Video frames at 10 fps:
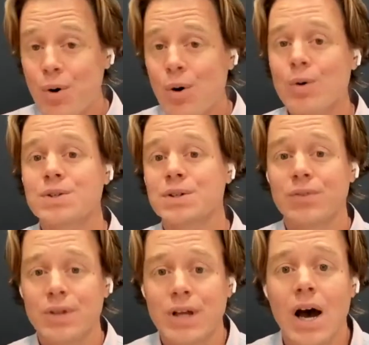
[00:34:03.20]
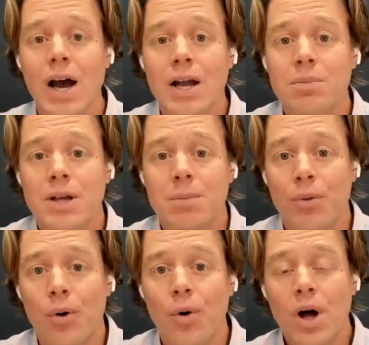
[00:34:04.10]
to personally guide
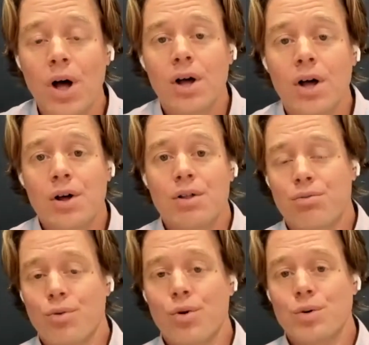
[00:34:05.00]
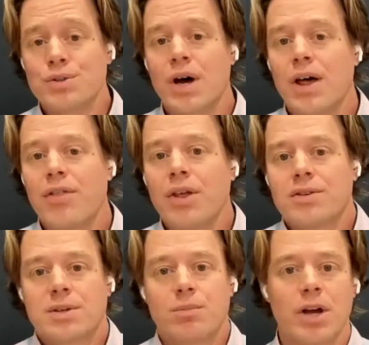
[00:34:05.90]
people through. So I, I think
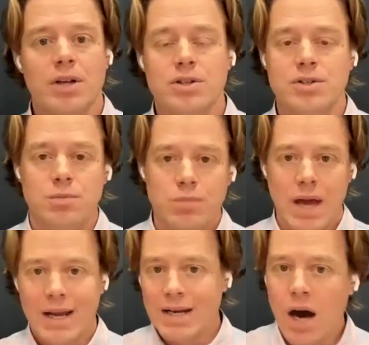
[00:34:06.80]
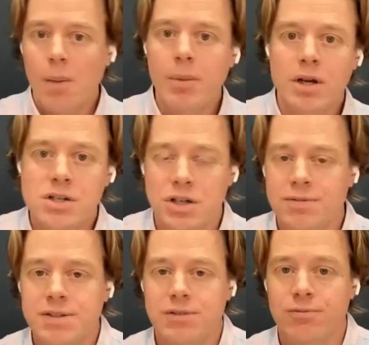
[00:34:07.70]
some like just economic
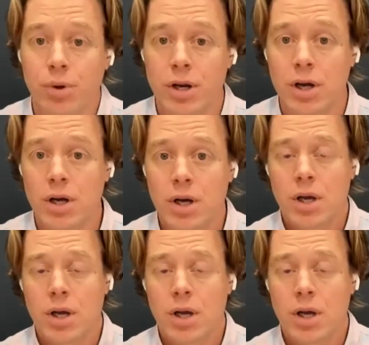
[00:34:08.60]
shifts have played a